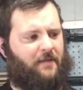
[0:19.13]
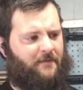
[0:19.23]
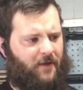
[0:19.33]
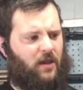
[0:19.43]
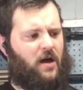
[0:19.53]

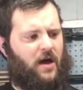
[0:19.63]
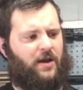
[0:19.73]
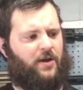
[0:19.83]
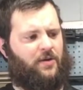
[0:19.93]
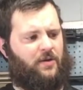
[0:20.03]
full
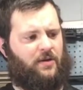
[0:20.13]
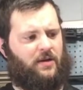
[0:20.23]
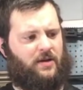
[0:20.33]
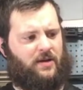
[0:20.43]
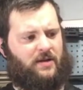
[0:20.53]
auto
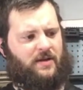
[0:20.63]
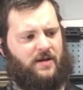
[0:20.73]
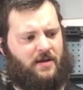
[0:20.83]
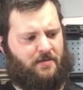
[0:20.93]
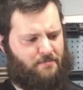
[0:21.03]

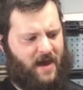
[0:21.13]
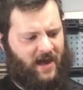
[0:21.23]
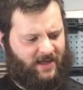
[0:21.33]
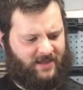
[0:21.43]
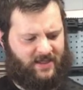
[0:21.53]

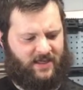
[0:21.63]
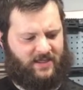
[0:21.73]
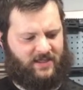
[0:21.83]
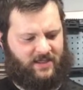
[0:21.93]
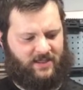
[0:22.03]

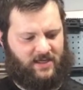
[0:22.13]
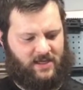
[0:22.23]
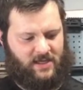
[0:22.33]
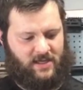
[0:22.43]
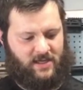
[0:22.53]
magazines
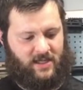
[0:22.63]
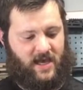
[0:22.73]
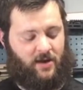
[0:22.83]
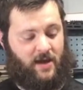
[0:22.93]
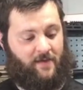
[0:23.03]

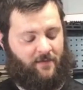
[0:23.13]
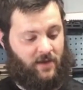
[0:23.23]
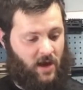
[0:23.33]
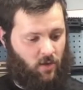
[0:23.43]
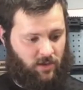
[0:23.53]
that
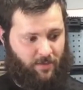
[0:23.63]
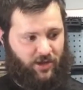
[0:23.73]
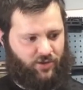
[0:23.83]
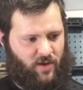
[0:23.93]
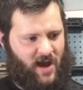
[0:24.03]
hold a
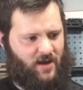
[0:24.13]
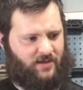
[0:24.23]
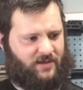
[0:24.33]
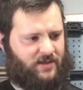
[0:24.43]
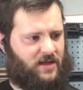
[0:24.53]
bunch of
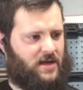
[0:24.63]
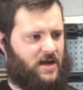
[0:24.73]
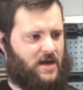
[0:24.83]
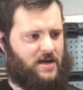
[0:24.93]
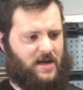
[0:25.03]
rounds,
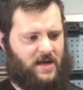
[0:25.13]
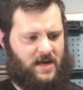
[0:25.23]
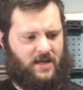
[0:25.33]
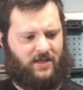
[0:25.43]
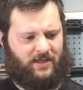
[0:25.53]

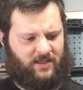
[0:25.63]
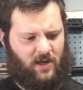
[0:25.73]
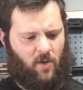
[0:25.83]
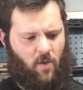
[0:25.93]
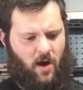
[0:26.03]
and you
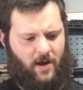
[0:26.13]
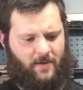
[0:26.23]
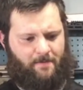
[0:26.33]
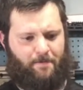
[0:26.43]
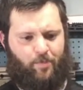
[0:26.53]
still want
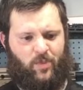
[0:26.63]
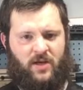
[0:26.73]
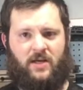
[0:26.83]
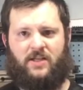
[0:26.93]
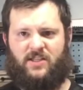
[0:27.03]

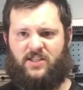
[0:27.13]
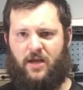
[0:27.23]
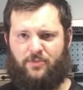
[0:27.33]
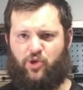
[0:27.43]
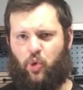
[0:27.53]

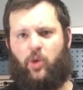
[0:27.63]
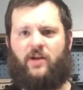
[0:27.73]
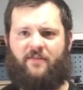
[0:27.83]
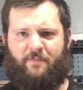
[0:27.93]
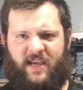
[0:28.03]
some sort
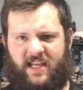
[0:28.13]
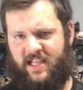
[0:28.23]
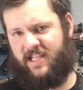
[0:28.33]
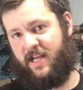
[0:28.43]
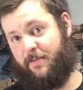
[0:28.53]
of
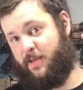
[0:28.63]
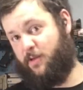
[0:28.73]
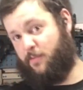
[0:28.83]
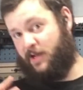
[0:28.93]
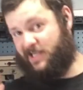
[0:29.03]

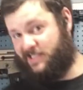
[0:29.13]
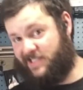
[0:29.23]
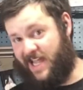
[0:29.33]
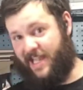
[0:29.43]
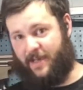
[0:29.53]
PDW
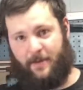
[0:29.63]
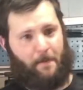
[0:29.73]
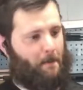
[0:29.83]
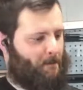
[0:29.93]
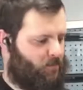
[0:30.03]
aesthetic
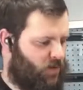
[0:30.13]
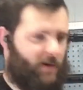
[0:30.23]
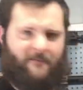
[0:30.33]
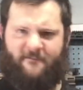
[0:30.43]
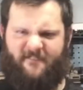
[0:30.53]

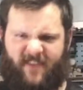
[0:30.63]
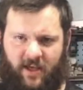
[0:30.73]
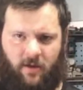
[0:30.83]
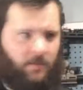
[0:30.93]
feel?